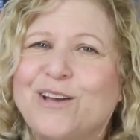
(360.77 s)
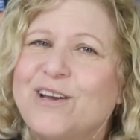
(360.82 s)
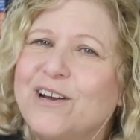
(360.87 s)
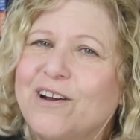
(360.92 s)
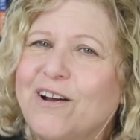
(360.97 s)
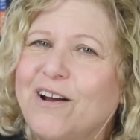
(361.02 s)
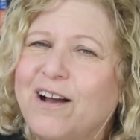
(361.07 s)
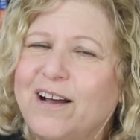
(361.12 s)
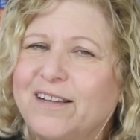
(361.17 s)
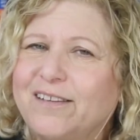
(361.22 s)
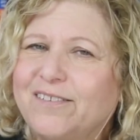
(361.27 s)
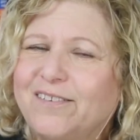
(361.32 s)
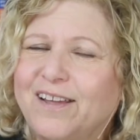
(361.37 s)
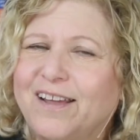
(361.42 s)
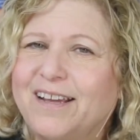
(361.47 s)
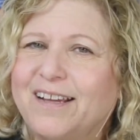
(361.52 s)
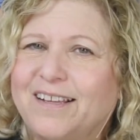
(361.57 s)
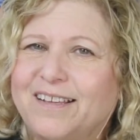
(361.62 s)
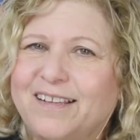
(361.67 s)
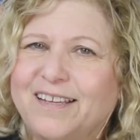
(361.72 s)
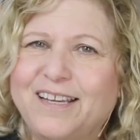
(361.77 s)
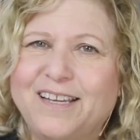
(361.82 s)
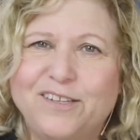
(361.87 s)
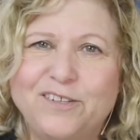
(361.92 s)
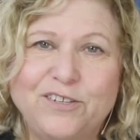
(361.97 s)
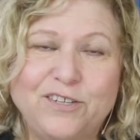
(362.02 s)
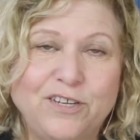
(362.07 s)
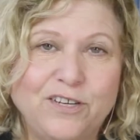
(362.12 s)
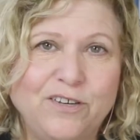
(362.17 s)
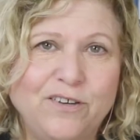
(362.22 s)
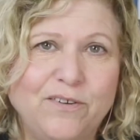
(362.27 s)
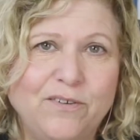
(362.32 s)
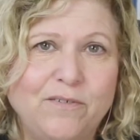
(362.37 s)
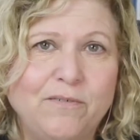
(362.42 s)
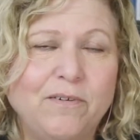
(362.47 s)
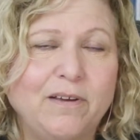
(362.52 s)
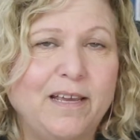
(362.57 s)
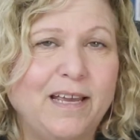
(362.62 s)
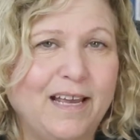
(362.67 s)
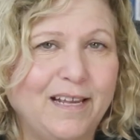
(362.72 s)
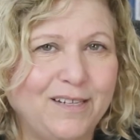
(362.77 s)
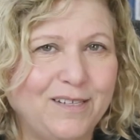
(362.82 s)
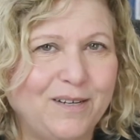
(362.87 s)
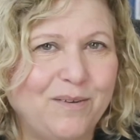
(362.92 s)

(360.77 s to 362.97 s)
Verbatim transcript: you're unlikely to get